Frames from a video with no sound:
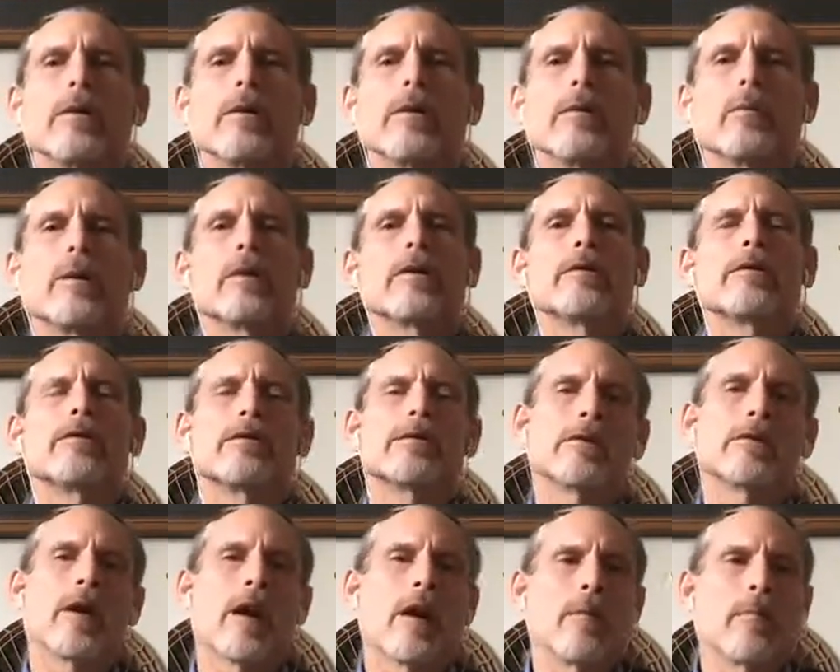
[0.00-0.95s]
but it does
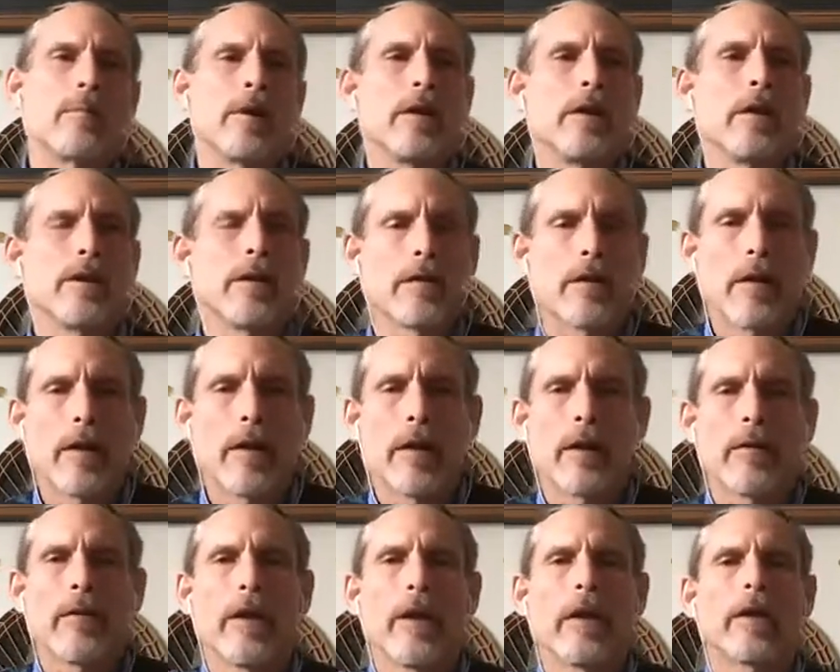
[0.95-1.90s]
not mean
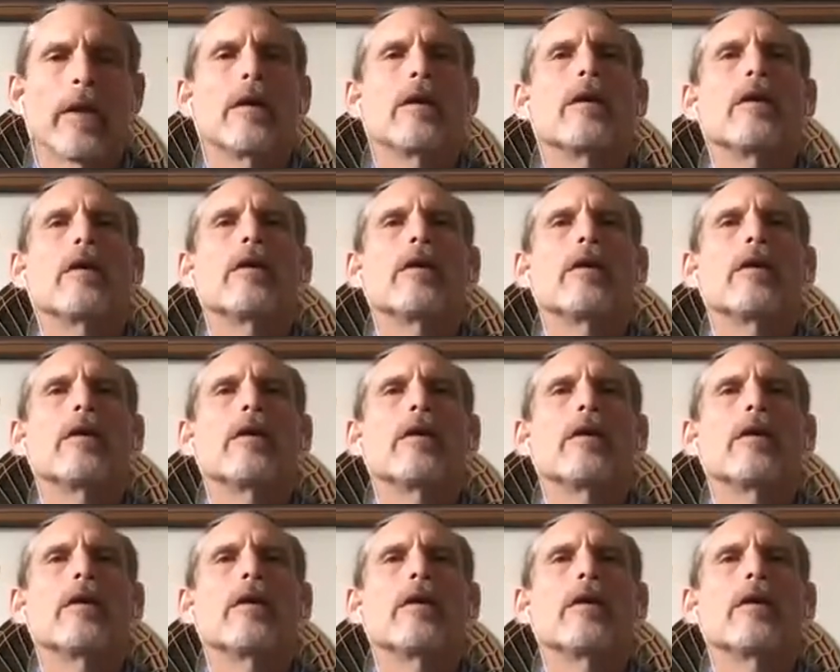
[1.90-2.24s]
that it